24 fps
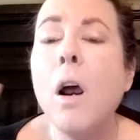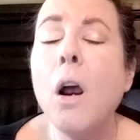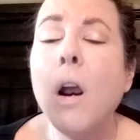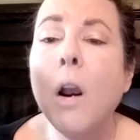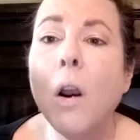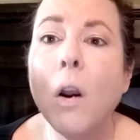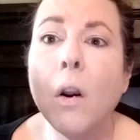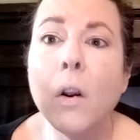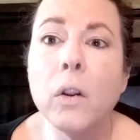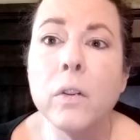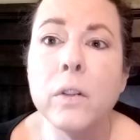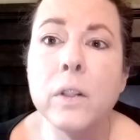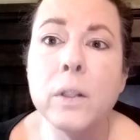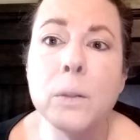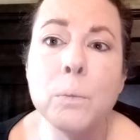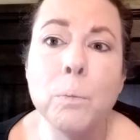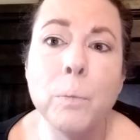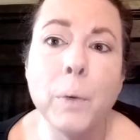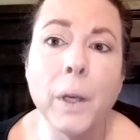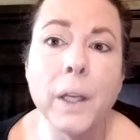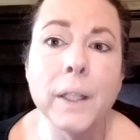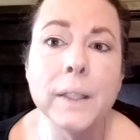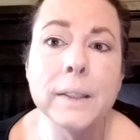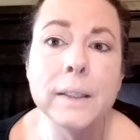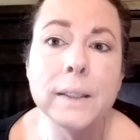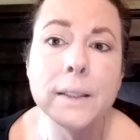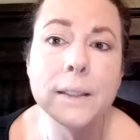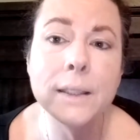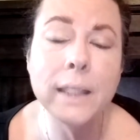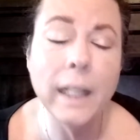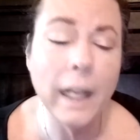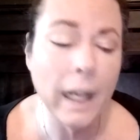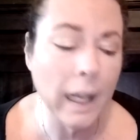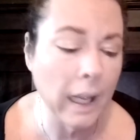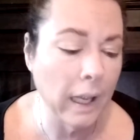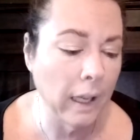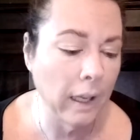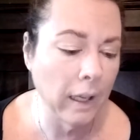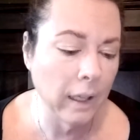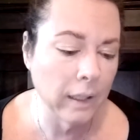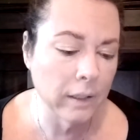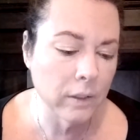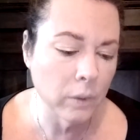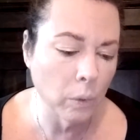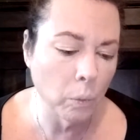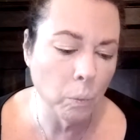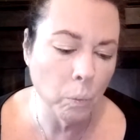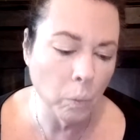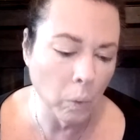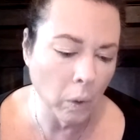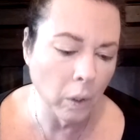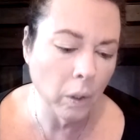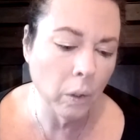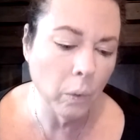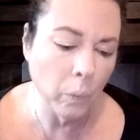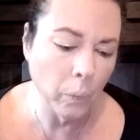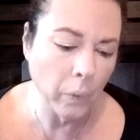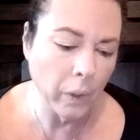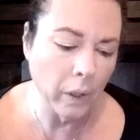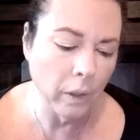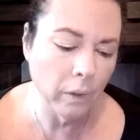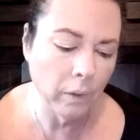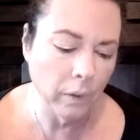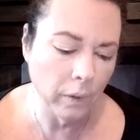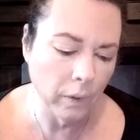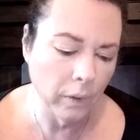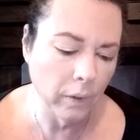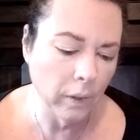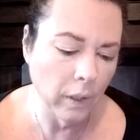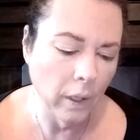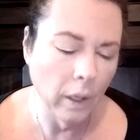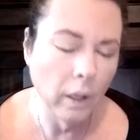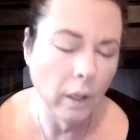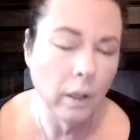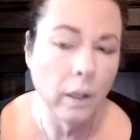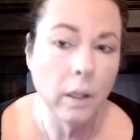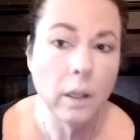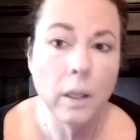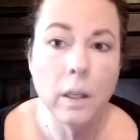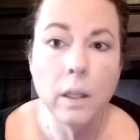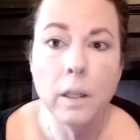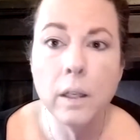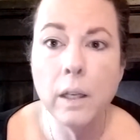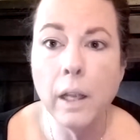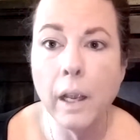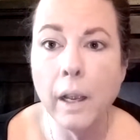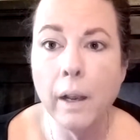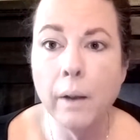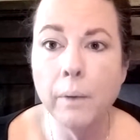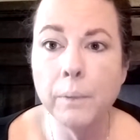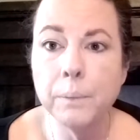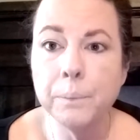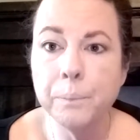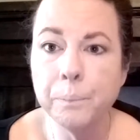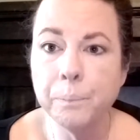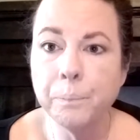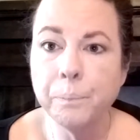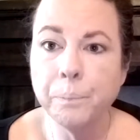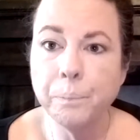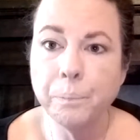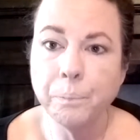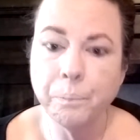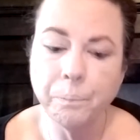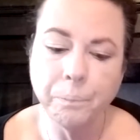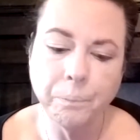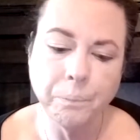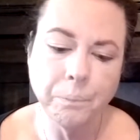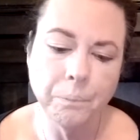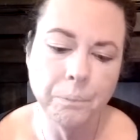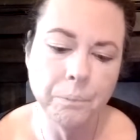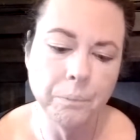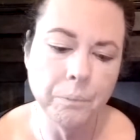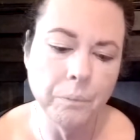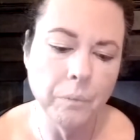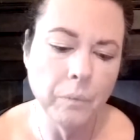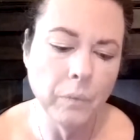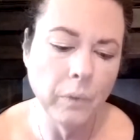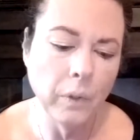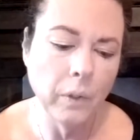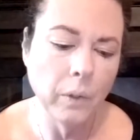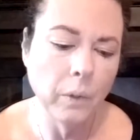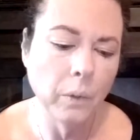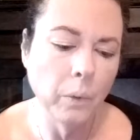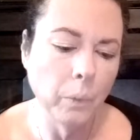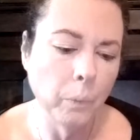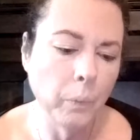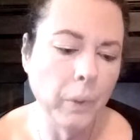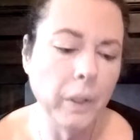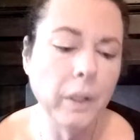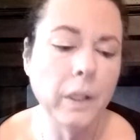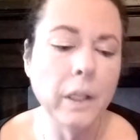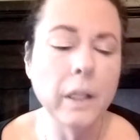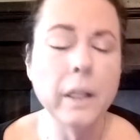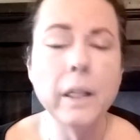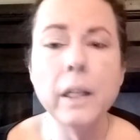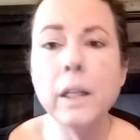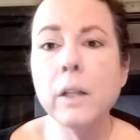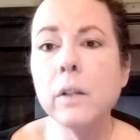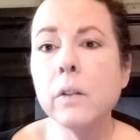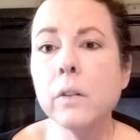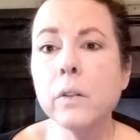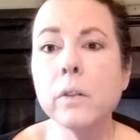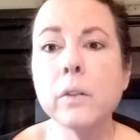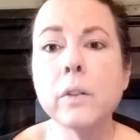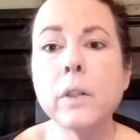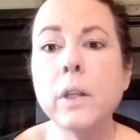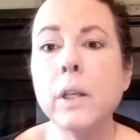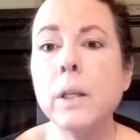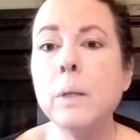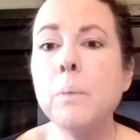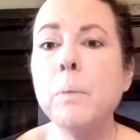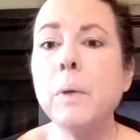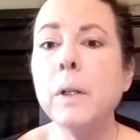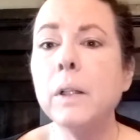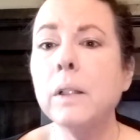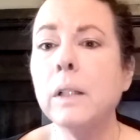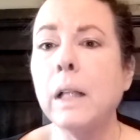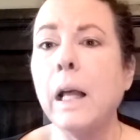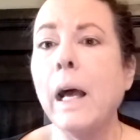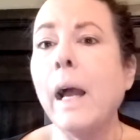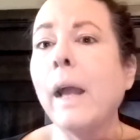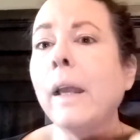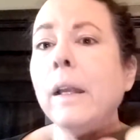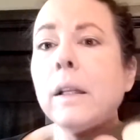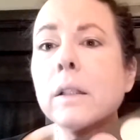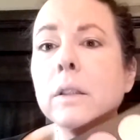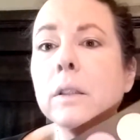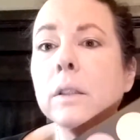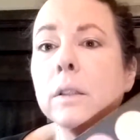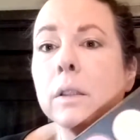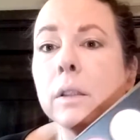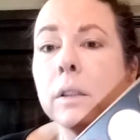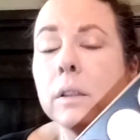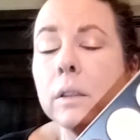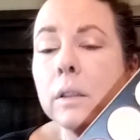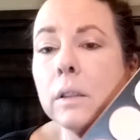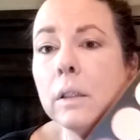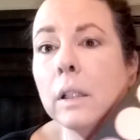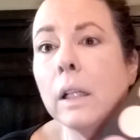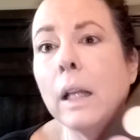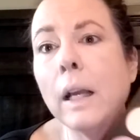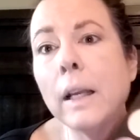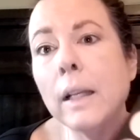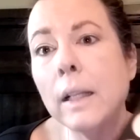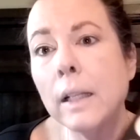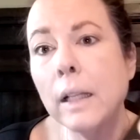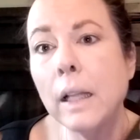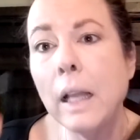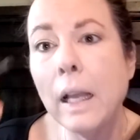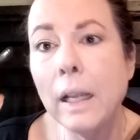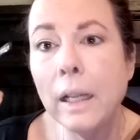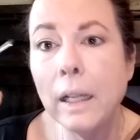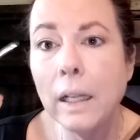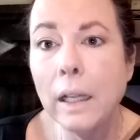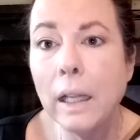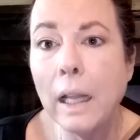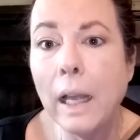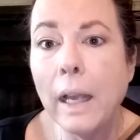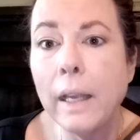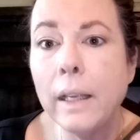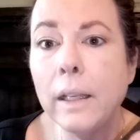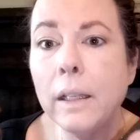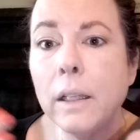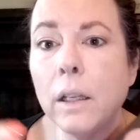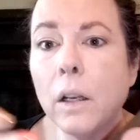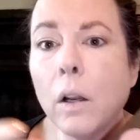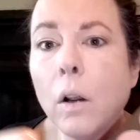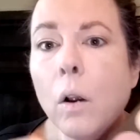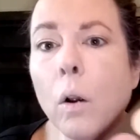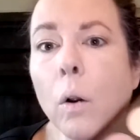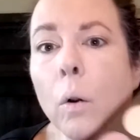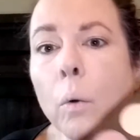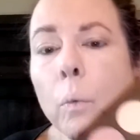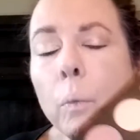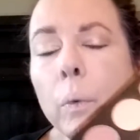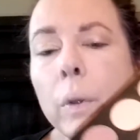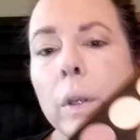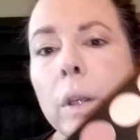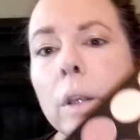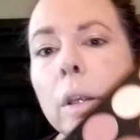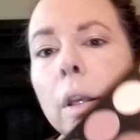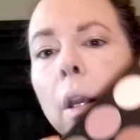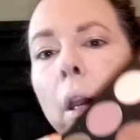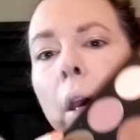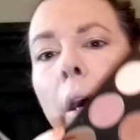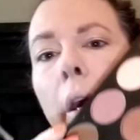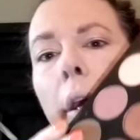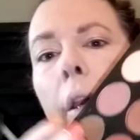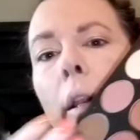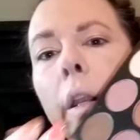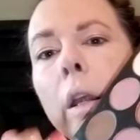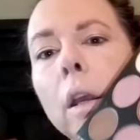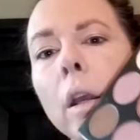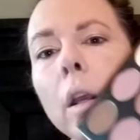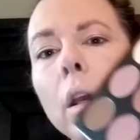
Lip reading: are the best thing to work with. Now, we can either keep it light, or we can